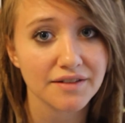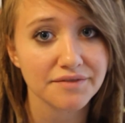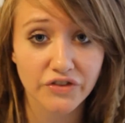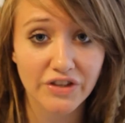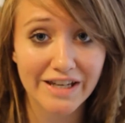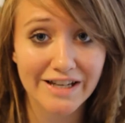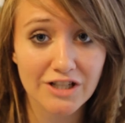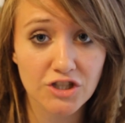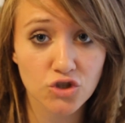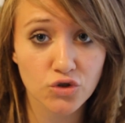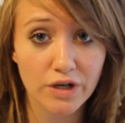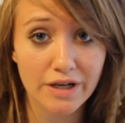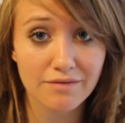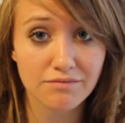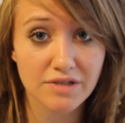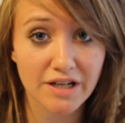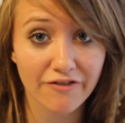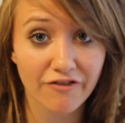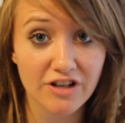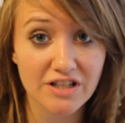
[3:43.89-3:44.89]
The extreme
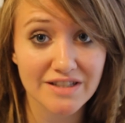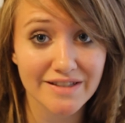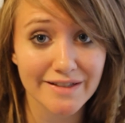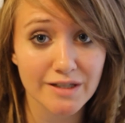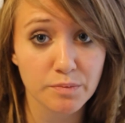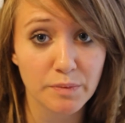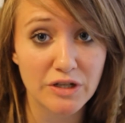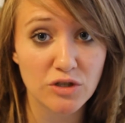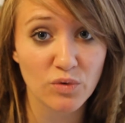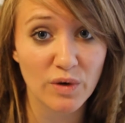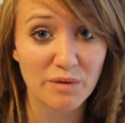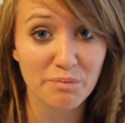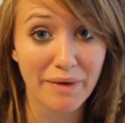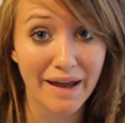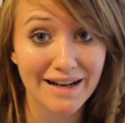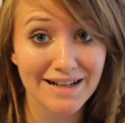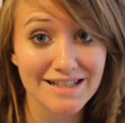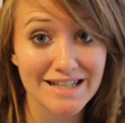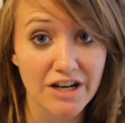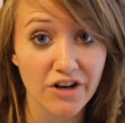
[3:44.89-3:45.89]
differences between
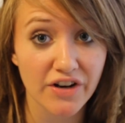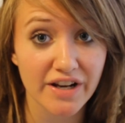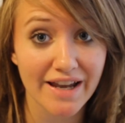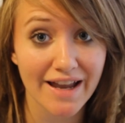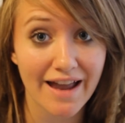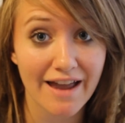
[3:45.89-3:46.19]
bacteria